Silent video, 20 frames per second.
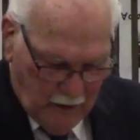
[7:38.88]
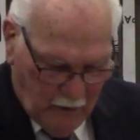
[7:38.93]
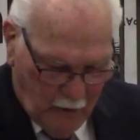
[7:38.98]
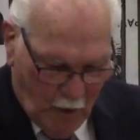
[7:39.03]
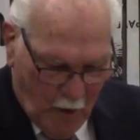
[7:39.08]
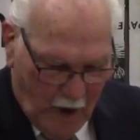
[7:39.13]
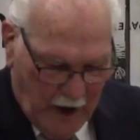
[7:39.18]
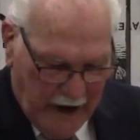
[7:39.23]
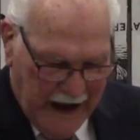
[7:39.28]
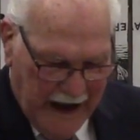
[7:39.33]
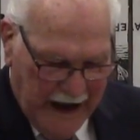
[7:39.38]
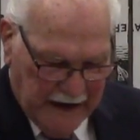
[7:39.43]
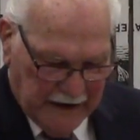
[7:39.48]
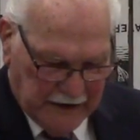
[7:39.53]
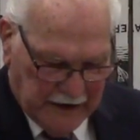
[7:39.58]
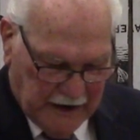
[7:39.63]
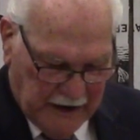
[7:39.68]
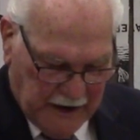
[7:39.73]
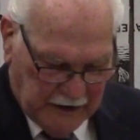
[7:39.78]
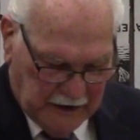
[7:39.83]
1 8
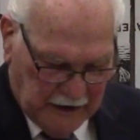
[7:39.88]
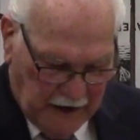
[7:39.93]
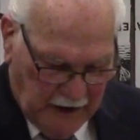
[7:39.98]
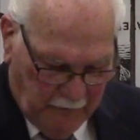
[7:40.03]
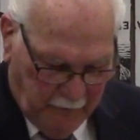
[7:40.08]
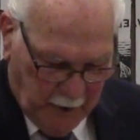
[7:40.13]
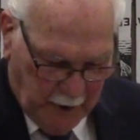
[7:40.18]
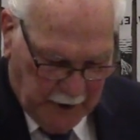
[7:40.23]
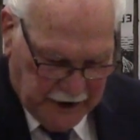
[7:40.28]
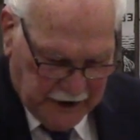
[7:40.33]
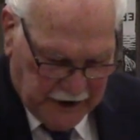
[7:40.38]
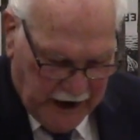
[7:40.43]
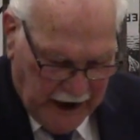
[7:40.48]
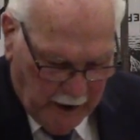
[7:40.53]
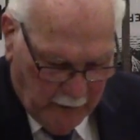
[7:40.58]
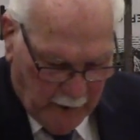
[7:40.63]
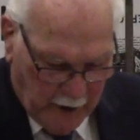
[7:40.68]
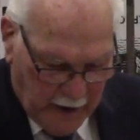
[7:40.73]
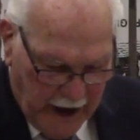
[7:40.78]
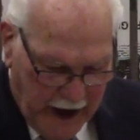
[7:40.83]
says, If we say
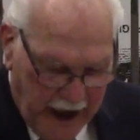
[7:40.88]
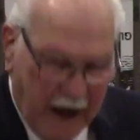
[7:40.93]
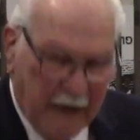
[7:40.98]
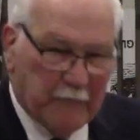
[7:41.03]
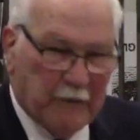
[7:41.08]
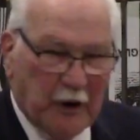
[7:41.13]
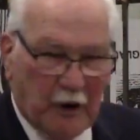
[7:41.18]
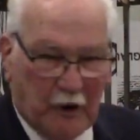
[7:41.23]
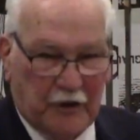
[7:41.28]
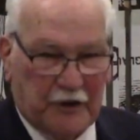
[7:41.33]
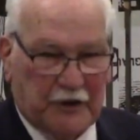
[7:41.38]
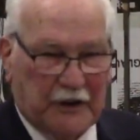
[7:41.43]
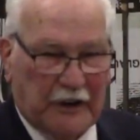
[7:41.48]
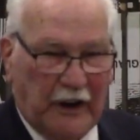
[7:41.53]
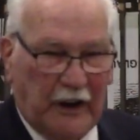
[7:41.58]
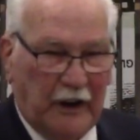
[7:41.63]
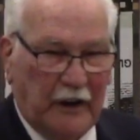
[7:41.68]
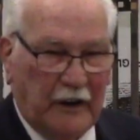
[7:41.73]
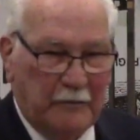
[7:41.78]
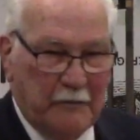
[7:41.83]
we have no
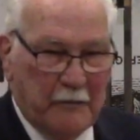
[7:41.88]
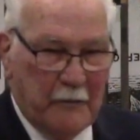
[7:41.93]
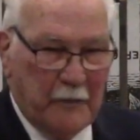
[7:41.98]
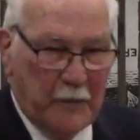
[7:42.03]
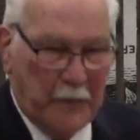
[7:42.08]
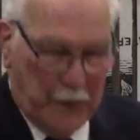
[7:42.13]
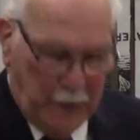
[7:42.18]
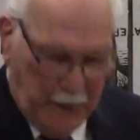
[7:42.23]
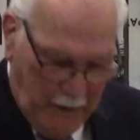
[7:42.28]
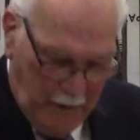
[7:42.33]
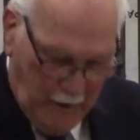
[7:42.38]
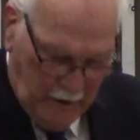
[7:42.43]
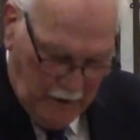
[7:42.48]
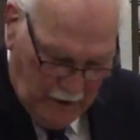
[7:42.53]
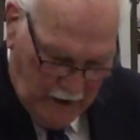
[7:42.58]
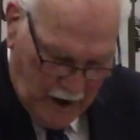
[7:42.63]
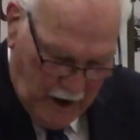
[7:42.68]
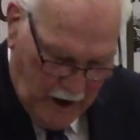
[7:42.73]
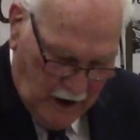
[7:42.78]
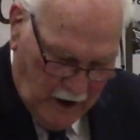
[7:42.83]
sin,
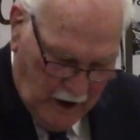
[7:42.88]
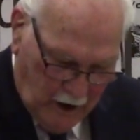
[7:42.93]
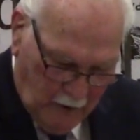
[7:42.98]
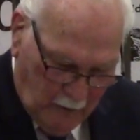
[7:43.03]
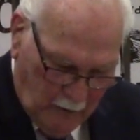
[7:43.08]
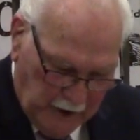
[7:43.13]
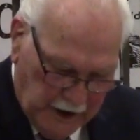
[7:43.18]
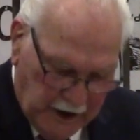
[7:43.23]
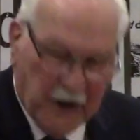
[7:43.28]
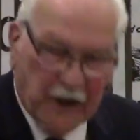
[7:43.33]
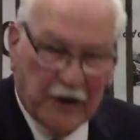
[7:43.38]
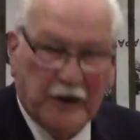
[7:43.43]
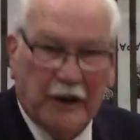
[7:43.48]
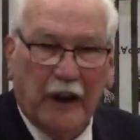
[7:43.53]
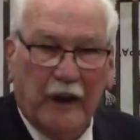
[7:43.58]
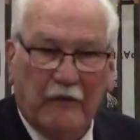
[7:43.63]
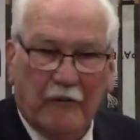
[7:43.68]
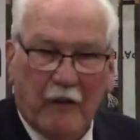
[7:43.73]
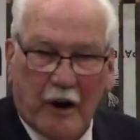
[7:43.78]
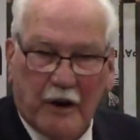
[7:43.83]
uh, we
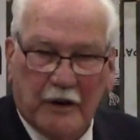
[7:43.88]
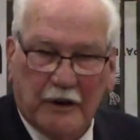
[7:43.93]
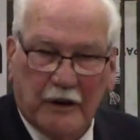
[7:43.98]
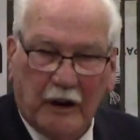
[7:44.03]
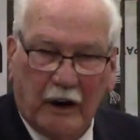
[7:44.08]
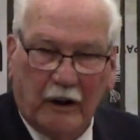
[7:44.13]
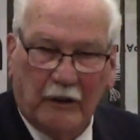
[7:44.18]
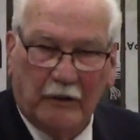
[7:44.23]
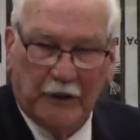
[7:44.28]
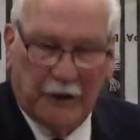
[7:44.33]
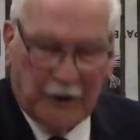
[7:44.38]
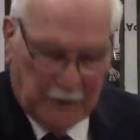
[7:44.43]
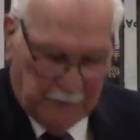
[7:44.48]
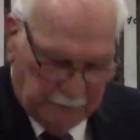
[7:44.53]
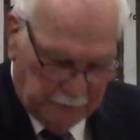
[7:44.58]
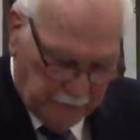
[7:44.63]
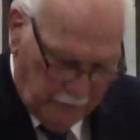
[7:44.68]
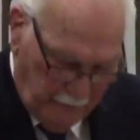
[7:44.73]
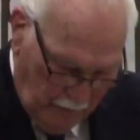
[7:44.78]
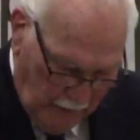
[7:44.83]
deceive ourselves.
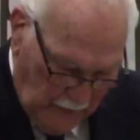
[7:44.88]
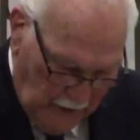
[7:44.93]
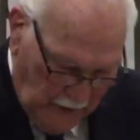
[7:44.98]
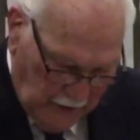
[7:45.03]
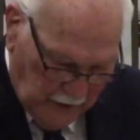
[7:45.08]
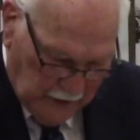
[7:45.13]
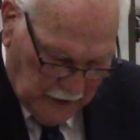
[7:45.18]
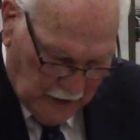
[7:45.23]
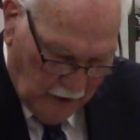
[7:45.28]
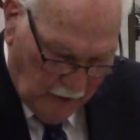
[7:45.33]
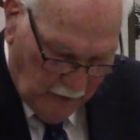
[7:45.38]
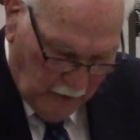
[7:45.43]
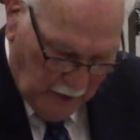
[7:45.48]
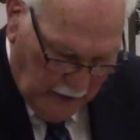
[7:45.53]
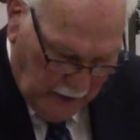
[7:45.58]
So uh,